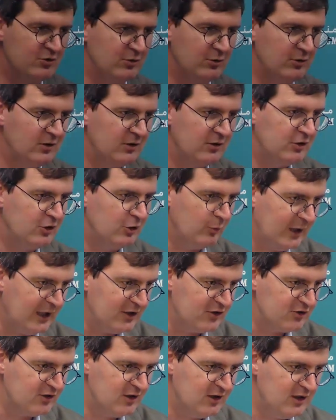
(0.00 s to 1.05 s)
to
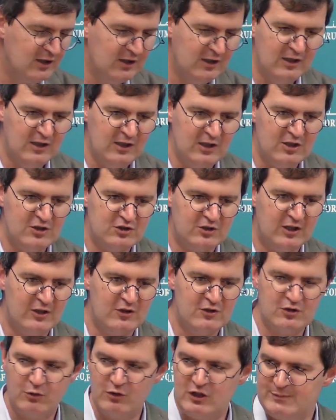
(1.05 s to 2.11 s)
Kuwait. So
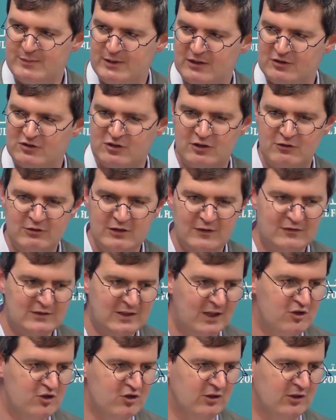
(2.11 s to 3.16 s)
there's always been a degree of
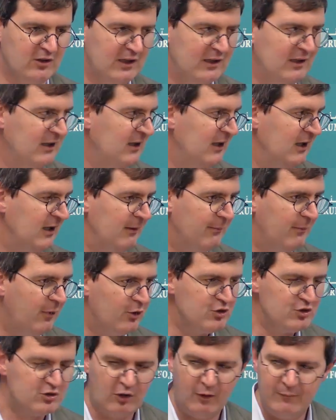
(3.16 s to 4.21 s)
tension.
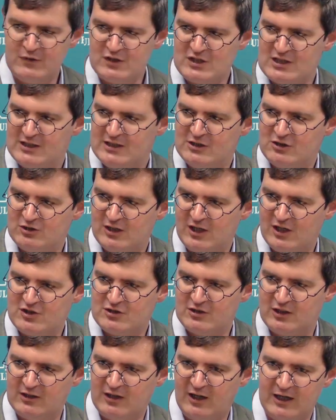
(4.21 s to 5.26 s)
Most obviously in
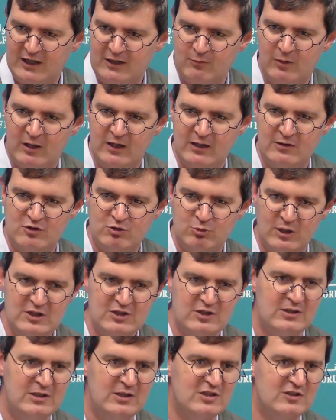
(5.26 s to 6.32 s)
2009, when
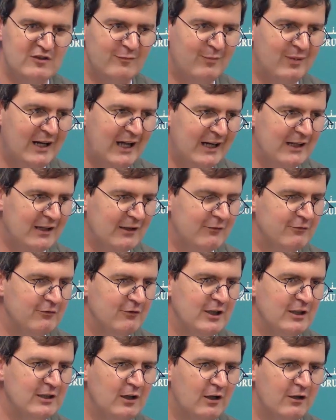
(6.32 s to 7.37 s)
20 years of planning
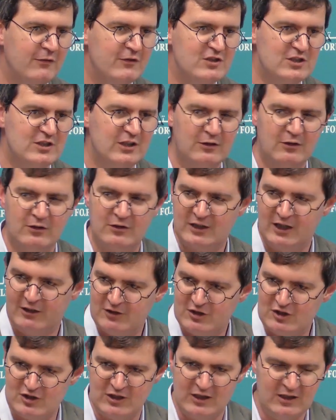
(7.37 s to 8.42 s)
for a Gulf single
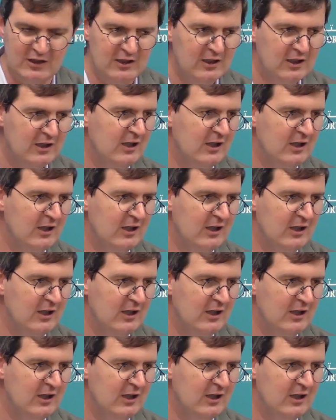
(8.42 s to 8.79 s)
currency